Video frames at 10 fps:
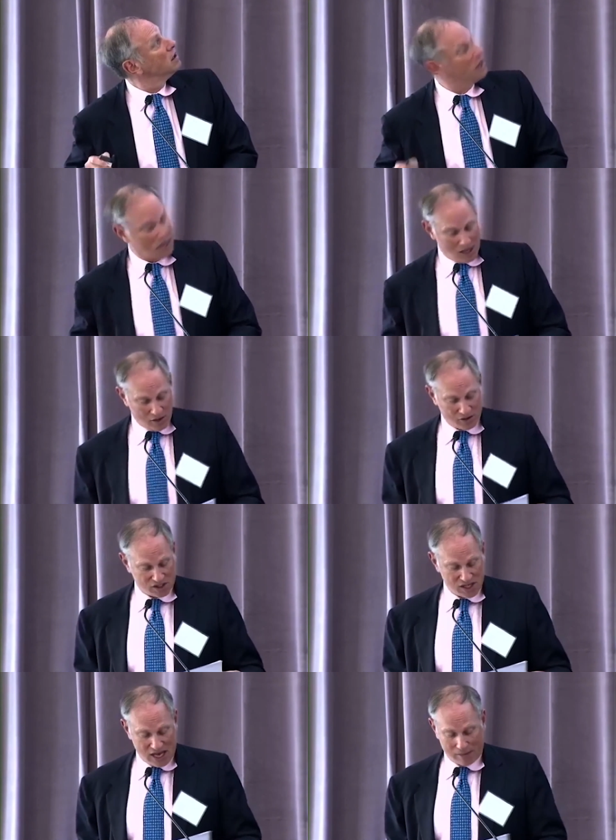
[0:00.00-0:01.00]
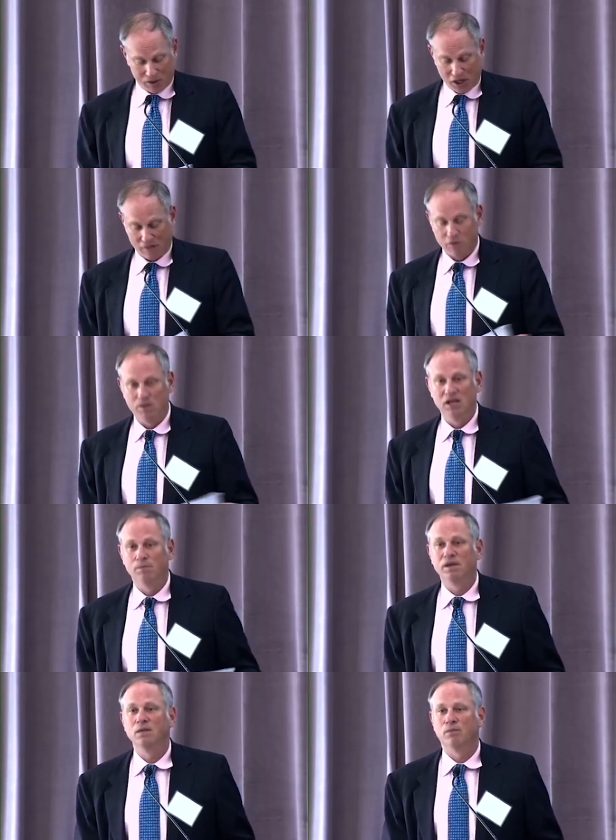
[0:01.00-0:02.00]
And here's a snapshot of the
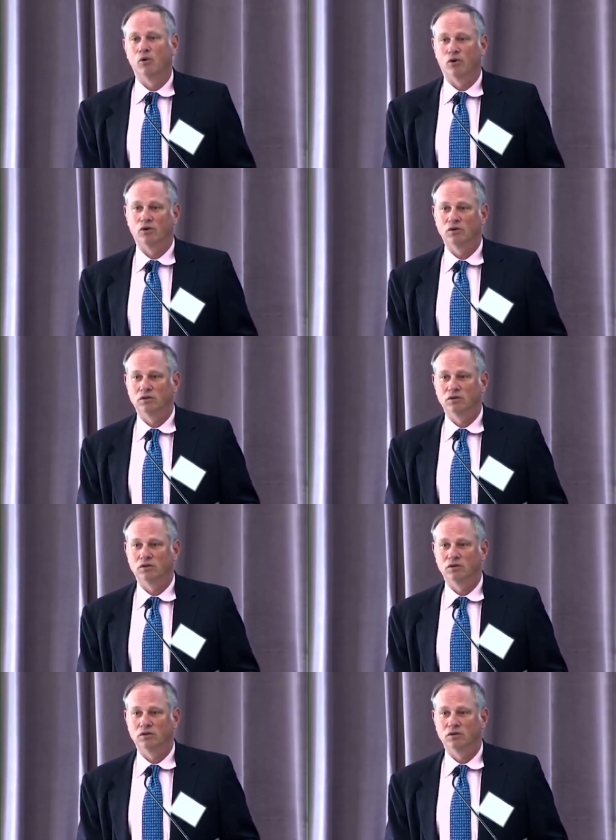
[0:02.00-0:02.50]
P2P portal.